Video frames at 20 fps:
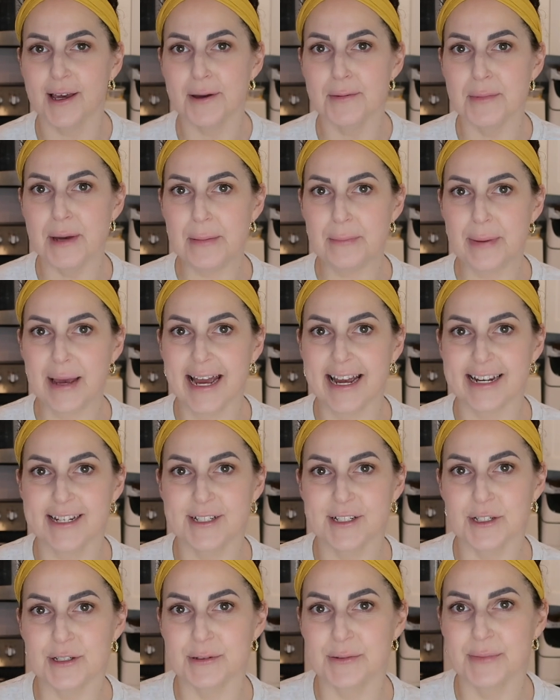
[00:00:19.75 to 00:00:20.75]
Welcome
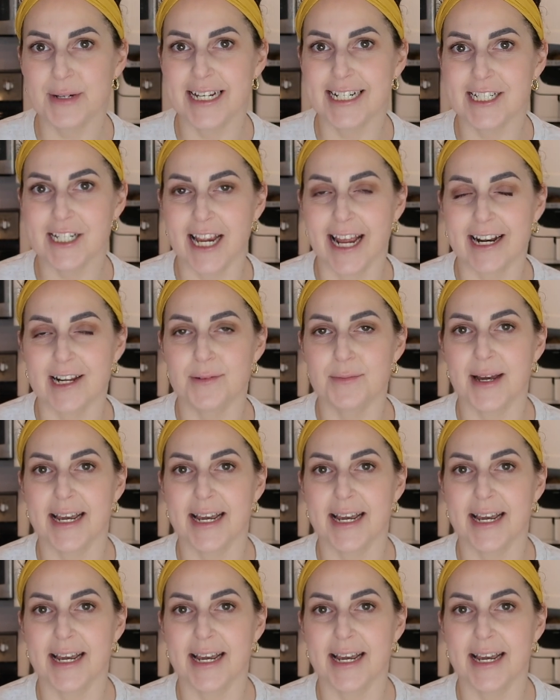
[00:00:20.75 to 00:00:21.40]
back to my channel.